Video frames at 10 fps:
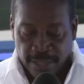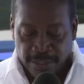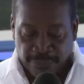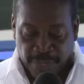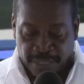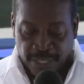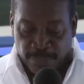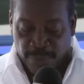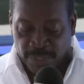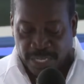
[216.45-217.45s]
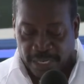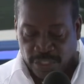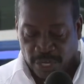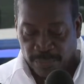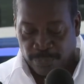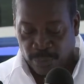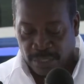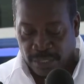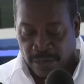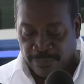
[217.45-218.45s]
The Victim Protection
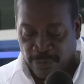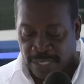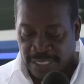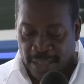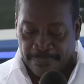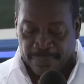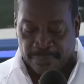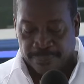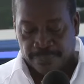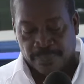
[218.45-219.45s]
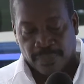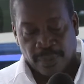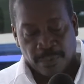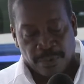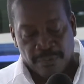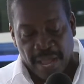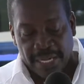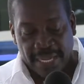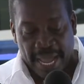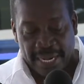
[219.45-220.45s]
Protocol, for example,
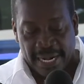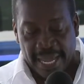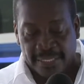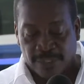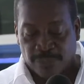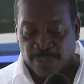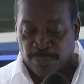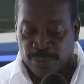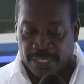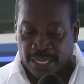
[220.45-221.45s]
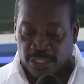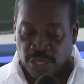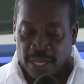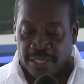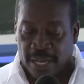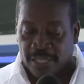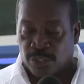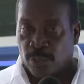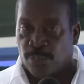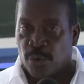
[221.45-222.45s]
provides guidelines for the protection and
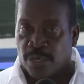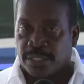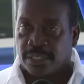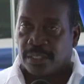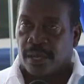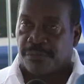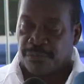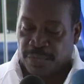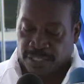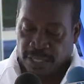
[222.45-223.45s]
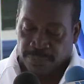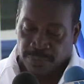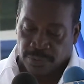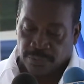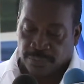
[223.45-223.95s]
support of the victims.